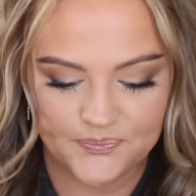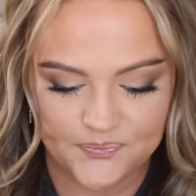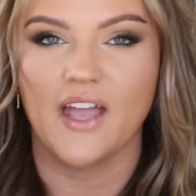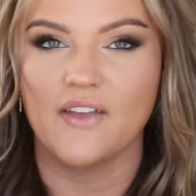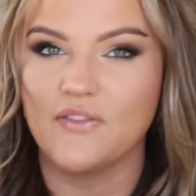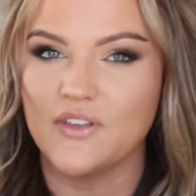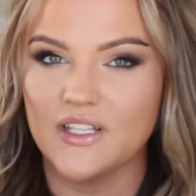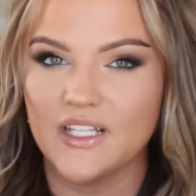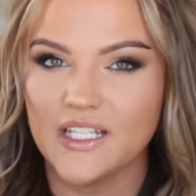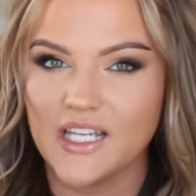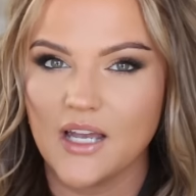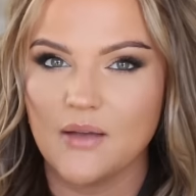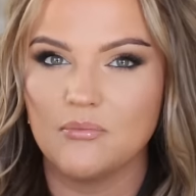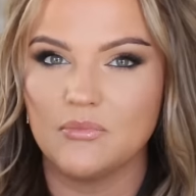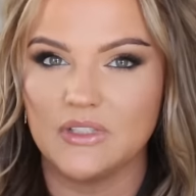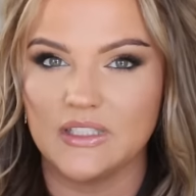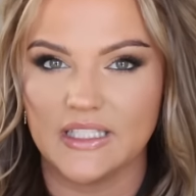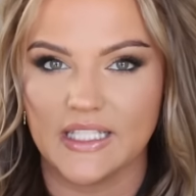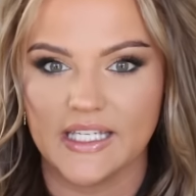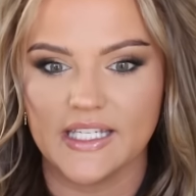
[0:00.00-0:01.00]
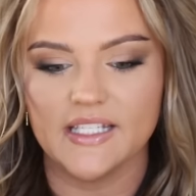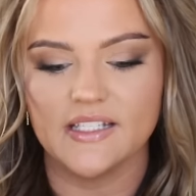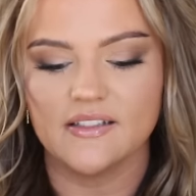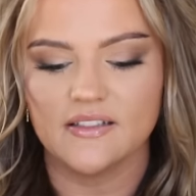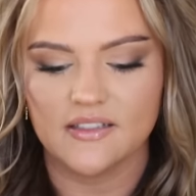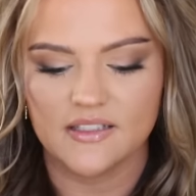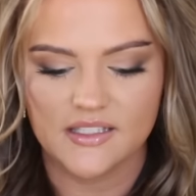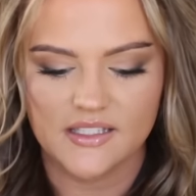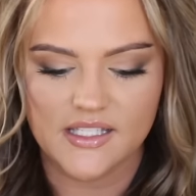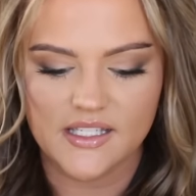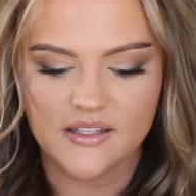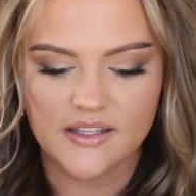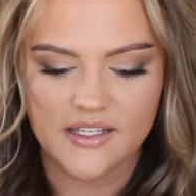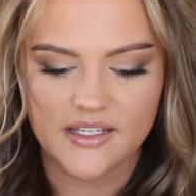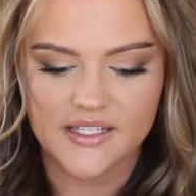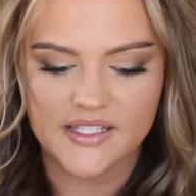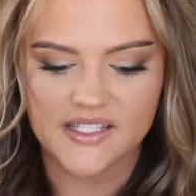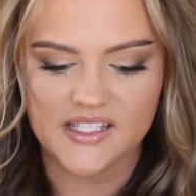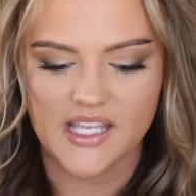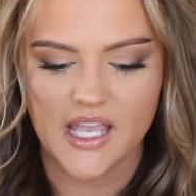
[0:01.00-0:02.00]
I feel like I'm late to
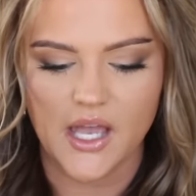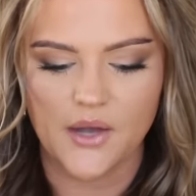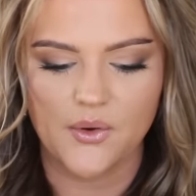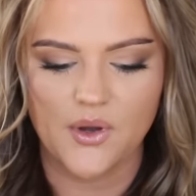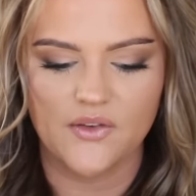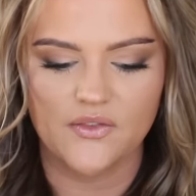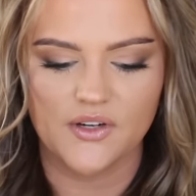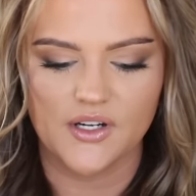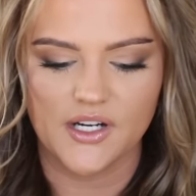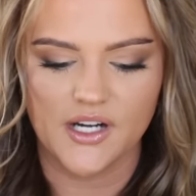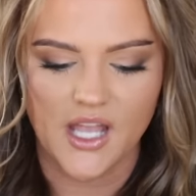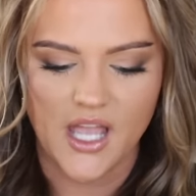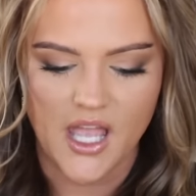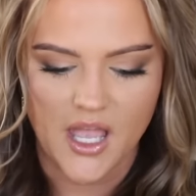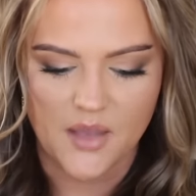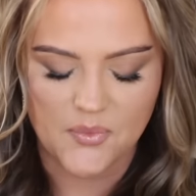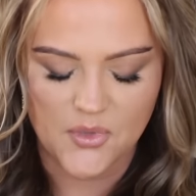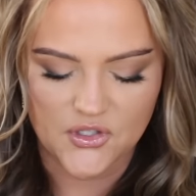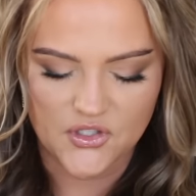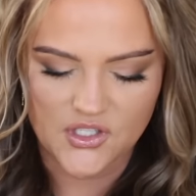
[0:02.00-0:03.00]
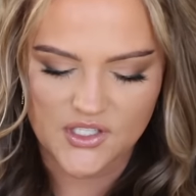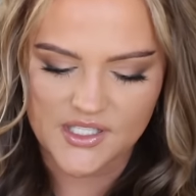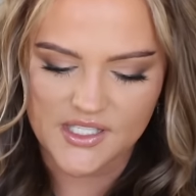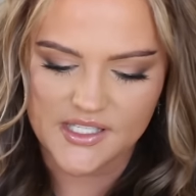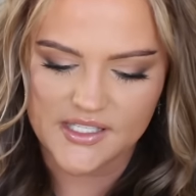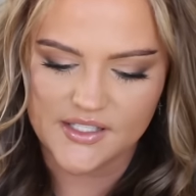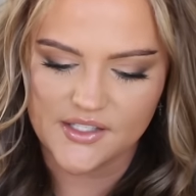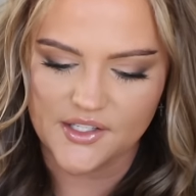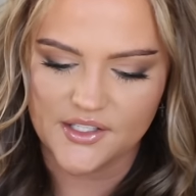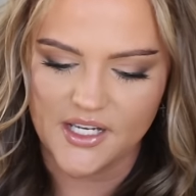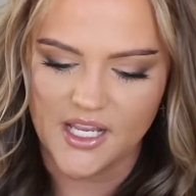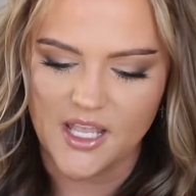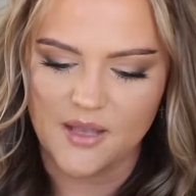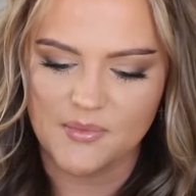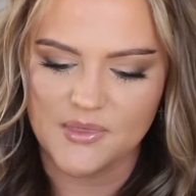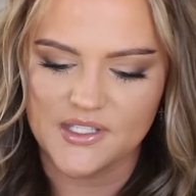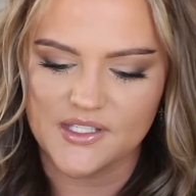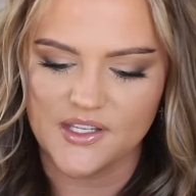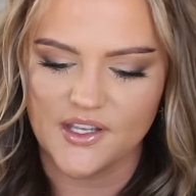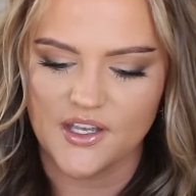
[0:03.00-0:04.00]
this, however, purchased this on
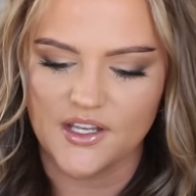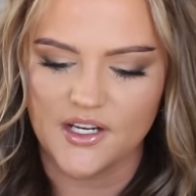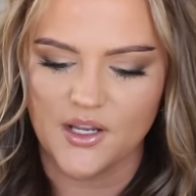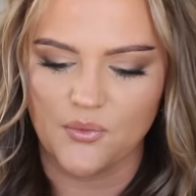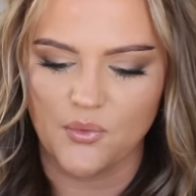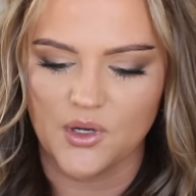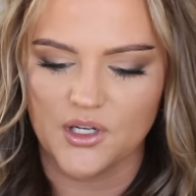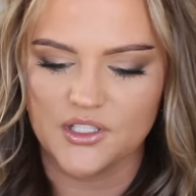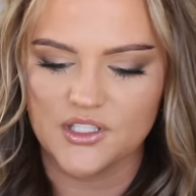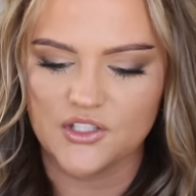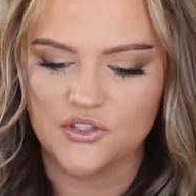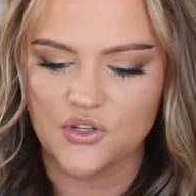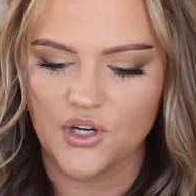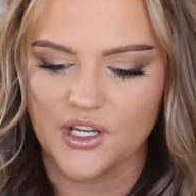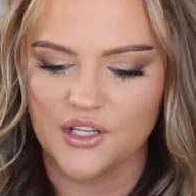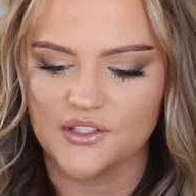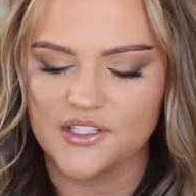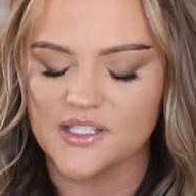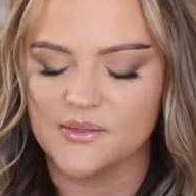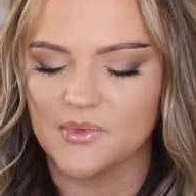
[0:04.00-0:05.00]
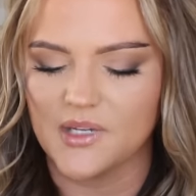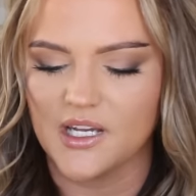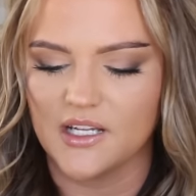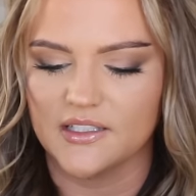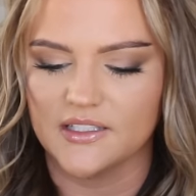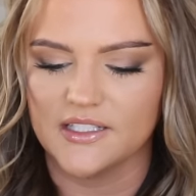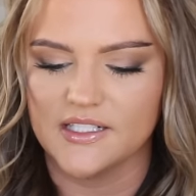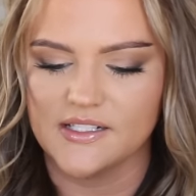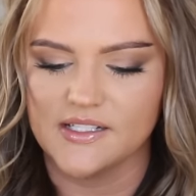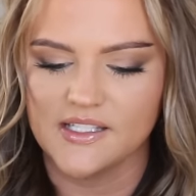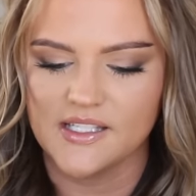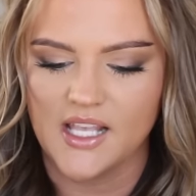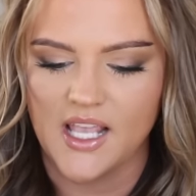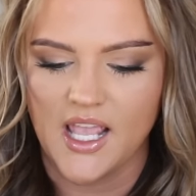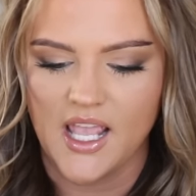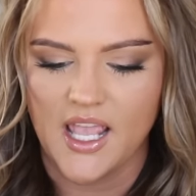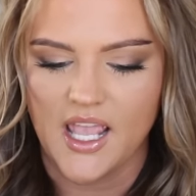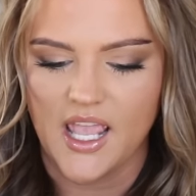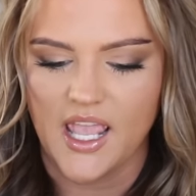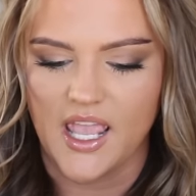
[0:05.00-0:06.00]
Amazon. I wanted to try out some colors,
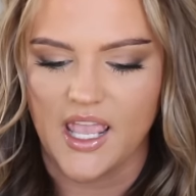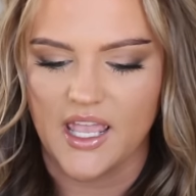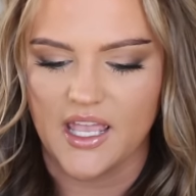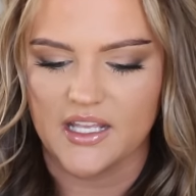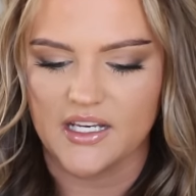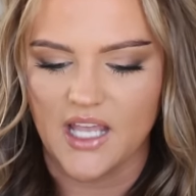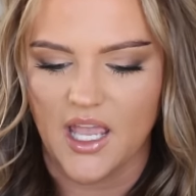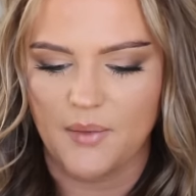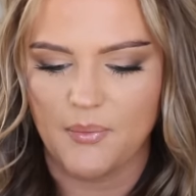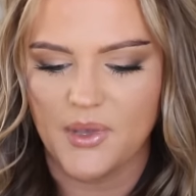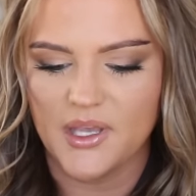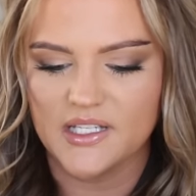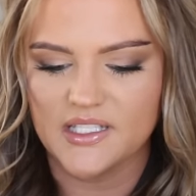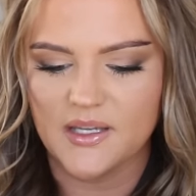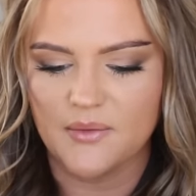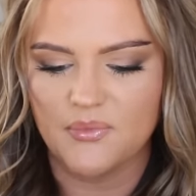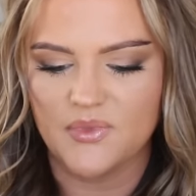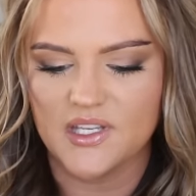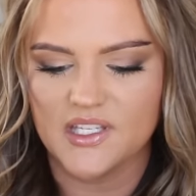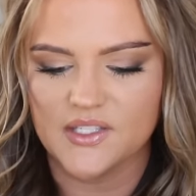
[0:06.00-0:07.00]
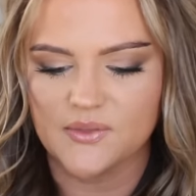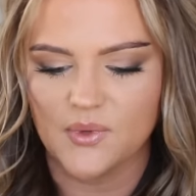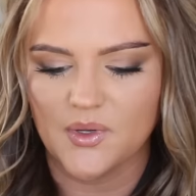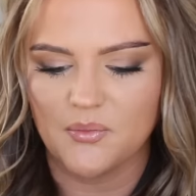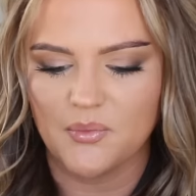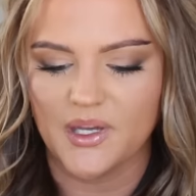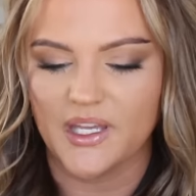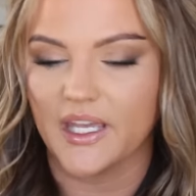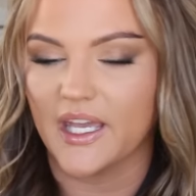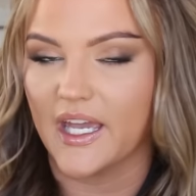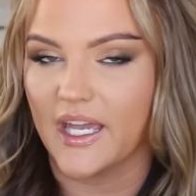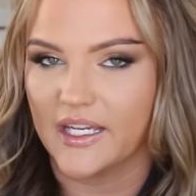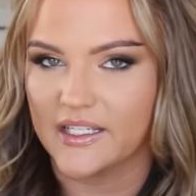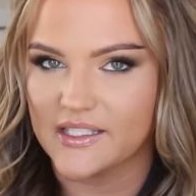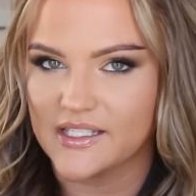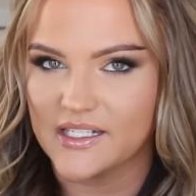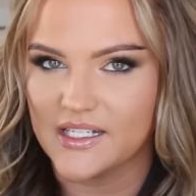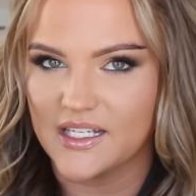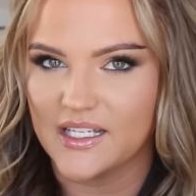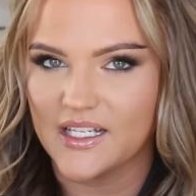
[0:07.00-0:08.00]
and I picked up this one by
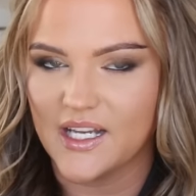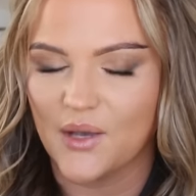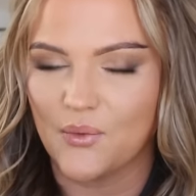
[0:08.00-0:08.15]
accident.